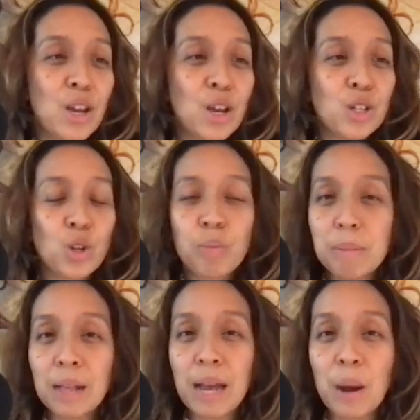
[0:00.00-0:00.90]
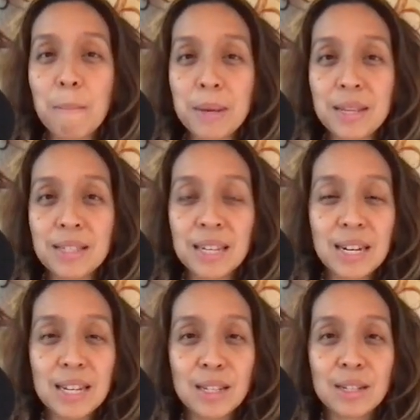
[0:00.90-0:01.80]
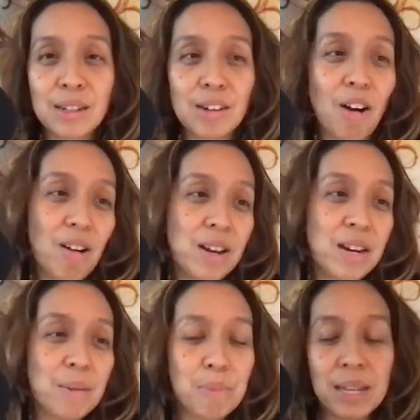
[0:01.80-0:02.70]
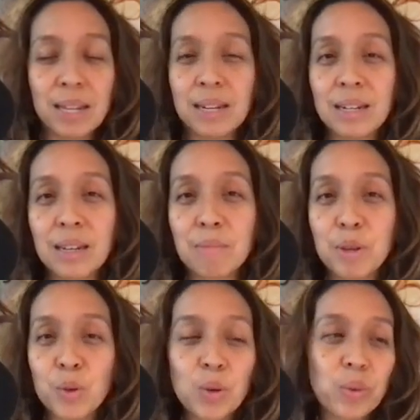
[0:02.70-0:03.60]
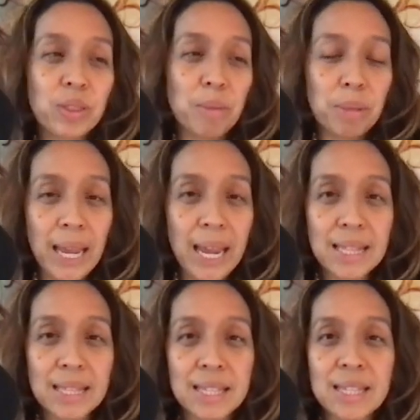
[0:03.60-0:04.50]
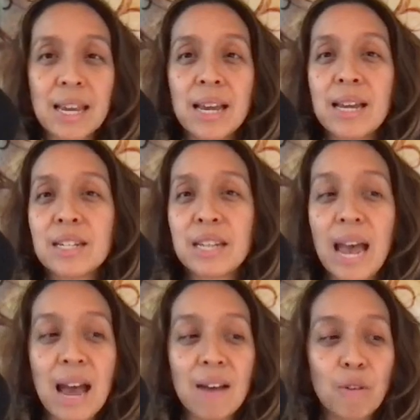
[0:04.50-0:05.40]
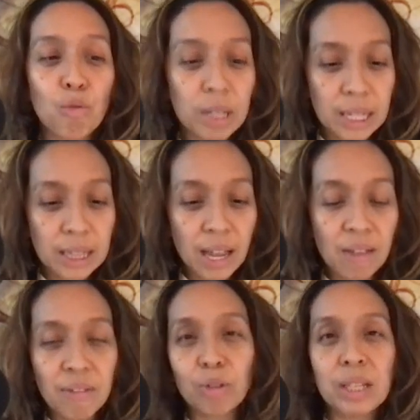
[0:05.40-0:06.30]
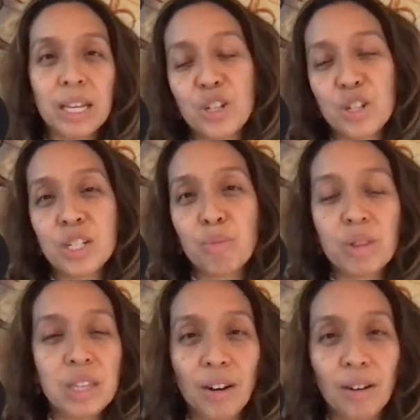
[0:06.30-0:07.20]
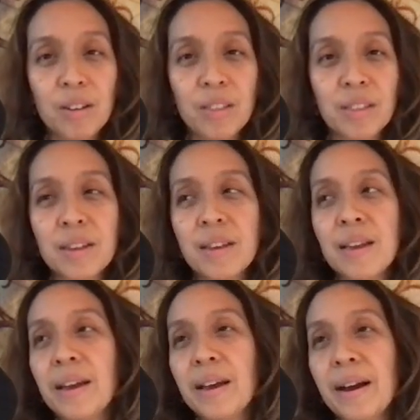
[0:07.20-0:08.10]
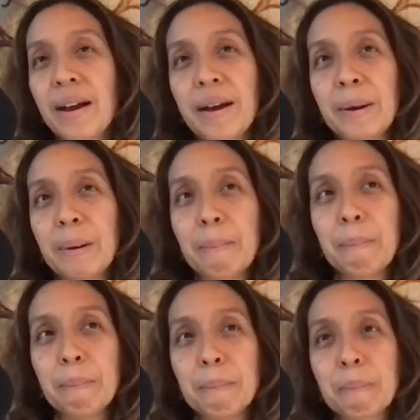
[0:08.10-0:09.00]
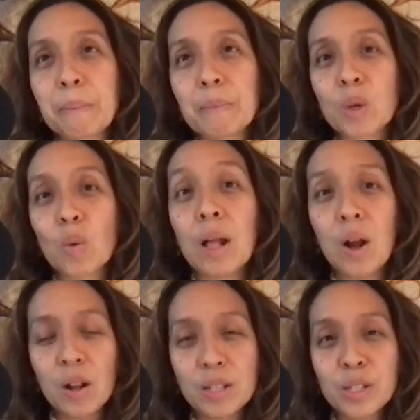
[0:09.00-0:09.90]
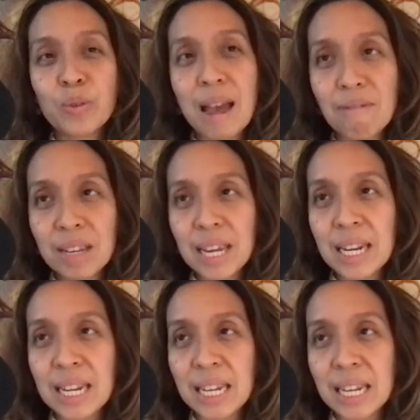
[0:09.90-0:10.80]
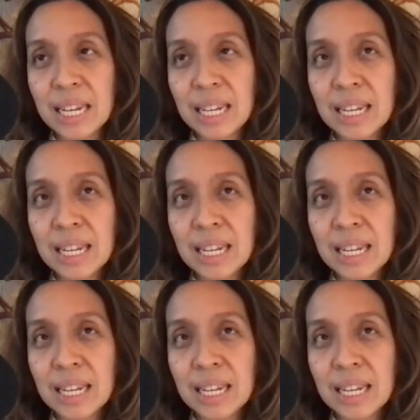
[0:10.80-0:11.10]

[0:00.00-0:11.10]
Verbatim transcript: show people how amazing it is to garden and be in communion with the plants, to have a really loving relationship with the earth, um, while also navigating